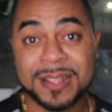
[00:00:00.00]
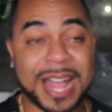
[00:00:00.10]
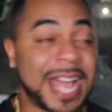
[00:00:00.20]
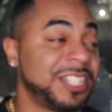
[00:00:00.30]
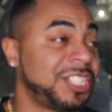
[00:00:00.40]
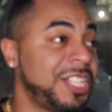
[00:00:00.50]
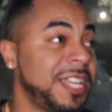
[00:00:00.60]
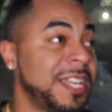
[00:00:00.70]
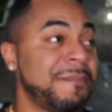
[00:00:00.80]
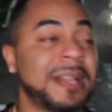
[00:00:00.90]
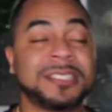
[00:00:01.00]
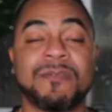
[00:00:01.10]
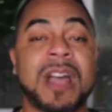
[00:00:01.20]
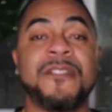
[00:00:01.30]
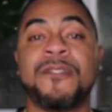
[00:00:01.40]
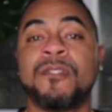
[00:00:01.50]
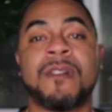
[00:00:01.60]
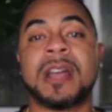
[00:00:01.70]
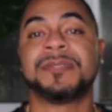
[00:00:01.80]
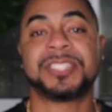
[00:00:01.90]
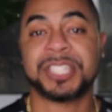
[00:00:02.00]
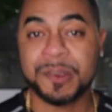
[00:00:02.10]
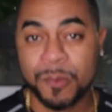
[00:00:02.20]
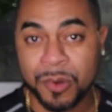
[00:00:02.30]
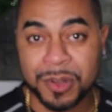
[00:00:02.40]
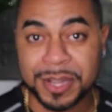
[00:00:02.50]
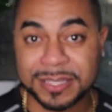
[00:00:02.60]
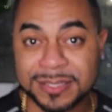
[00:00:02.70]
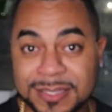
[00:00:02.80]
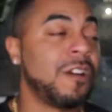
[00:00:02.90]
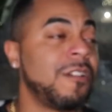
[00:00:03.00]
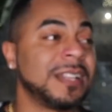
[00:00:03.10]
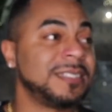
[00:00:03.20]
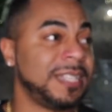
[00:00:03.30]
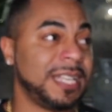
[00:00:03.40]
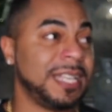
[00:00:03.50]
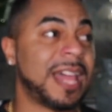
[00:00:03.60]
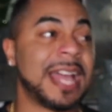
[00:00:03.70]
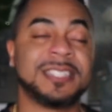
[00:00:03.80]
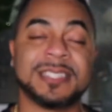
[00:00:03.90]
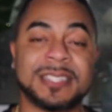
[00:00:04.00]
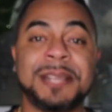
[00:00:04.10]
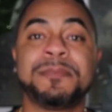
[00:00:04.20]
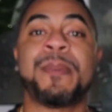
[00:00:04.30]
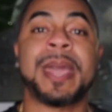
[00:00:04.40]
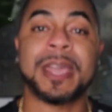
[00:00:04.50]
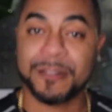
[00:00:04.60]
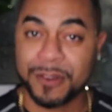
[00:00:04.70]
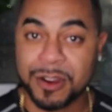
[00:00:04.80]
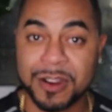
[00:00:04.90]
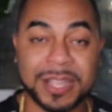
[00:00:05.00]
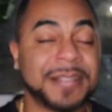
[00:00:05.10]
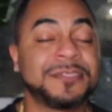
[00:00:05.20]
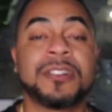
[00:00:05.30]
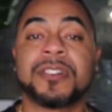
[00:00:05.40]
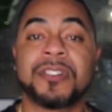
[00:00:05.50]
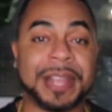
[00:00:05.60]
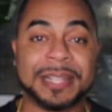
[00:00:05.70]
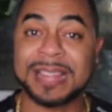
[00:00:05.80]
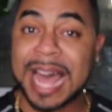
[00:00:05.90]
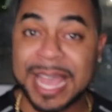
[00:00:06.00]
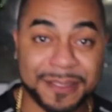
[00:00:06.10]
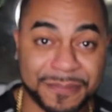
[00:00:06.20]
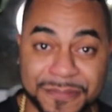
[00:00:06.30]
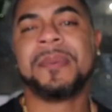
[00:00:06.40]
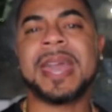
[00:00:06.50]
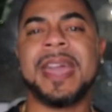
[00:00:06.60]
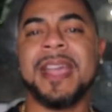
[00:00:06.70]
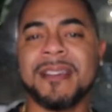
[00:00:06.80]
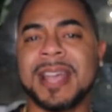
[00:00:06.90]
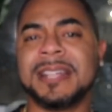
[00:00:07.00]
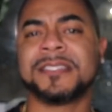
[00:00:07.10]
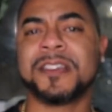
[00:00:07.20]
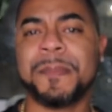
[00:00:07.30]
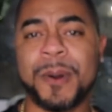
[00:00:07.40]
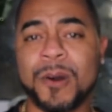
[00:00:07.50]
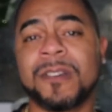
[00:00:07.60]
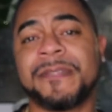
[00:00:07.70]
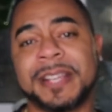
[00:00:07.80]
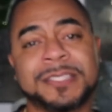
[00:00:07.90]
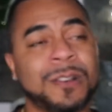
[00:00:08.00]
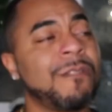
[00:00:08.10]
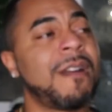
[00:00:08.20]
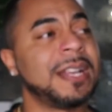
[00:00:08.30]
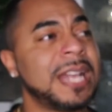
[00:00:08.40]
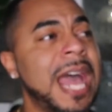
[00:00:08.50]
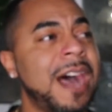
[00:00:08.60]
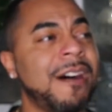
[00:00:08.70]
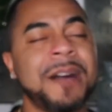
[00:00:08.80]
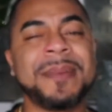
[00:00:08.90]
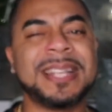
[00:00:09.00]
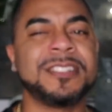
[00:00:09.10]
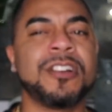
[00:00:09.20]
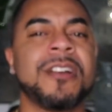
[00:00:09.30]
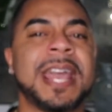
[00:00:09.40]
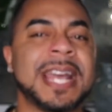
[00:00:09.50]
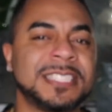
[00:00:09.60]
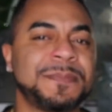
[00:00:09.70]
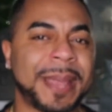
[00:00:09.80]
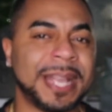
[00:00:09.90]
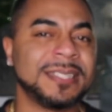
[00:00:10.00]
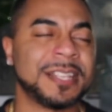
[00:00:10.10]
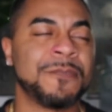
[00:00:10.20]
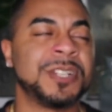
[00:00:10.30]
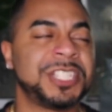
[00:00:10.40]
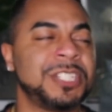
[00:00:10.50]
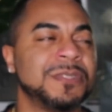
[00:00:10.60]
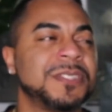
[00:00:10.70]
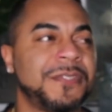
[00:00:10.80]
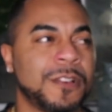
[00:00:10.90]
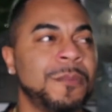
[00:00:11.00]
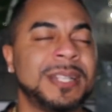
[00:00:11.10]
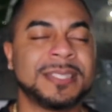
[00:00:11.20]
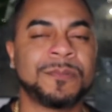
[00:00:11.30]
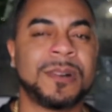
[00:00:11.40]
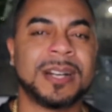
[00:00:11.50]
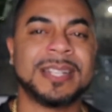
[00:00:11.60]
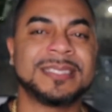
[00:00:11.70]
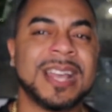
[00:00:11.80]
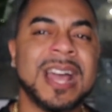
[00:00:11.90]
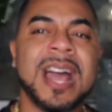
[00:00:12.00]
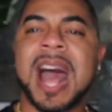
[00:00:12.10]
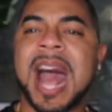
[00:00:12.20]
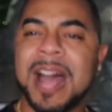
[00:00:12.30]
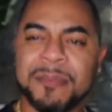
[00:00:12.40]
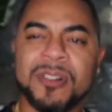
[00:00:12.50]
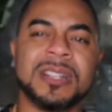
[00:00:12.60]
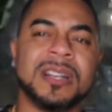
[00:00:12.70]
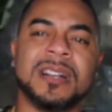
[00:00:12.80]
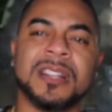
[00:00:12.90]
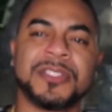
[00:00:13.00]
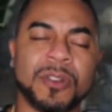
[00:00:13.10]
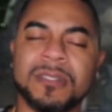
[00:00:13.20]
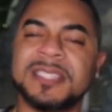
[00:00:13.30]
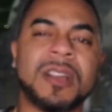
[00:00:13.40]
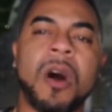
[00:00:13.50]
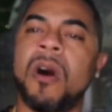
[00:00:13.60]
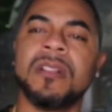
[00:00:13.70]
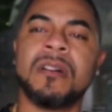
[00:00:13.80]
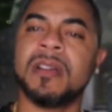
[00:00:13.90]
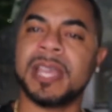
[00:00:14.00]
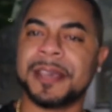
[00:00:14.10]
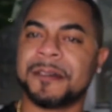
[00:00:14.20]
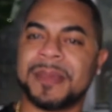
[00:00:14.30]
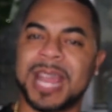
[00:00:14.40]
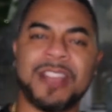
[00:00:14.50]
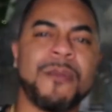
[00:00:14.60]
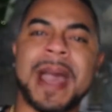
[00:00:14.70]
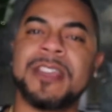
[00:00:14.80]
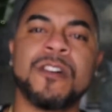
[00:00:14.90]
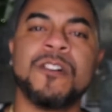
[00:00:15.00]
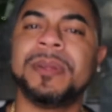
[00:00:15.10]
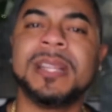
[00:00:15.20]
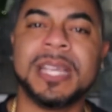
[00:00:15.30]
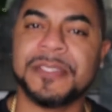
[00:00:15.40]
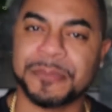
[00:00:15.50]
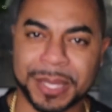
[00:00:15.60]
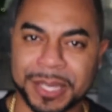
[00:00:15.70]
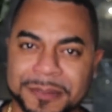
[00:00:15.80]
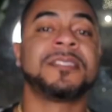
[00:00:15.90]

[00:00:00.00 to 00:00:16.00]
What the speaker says: Like, she can mess around, fool around if she wants, as long as he, like, just keeps paying her and gives her a great life. But yeah, Erica has a good poker face on right now. I'm guessing her headspace and when she was filming this was, I'm gonna throw this all on him and everybody gonna believe me.